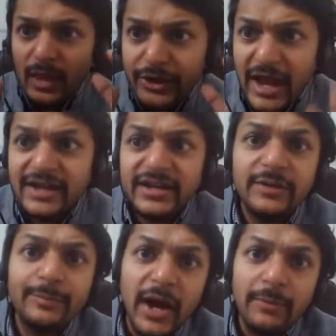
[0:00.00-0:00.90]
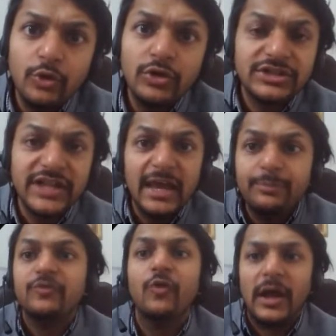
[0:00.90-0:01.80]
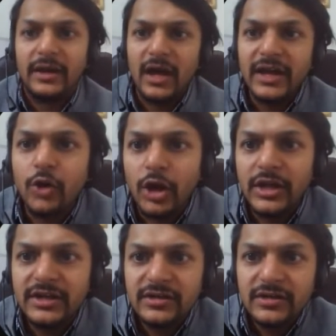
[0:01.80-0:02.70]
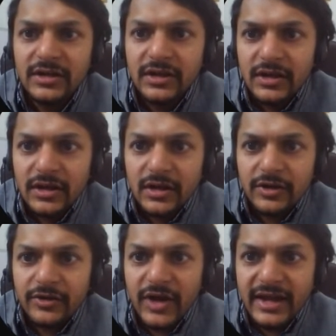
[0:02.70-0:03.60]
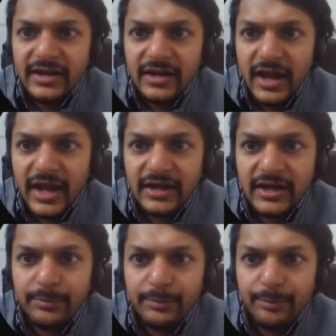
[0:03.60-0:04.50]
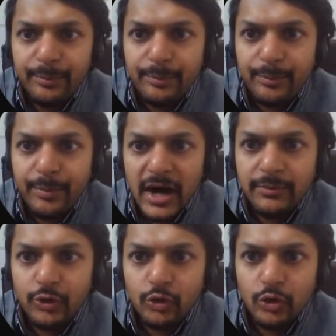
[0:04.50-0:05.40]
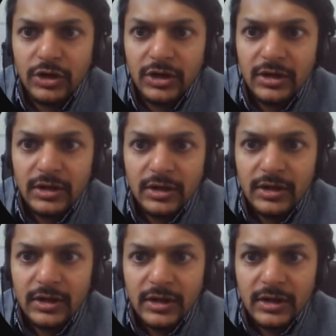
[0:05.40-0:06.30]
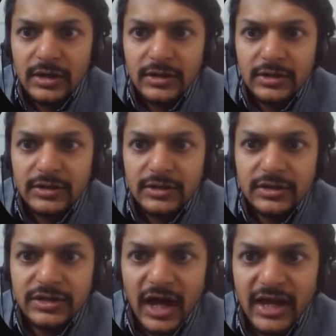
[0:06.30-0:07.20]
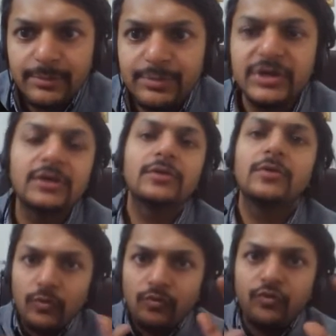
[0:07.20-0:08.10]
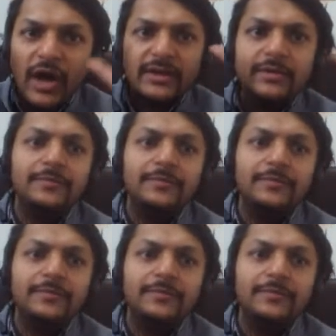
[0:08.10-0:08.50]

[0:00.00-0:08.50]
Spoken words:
right hand palm rule type 1. I call it right hand palm rule type 1.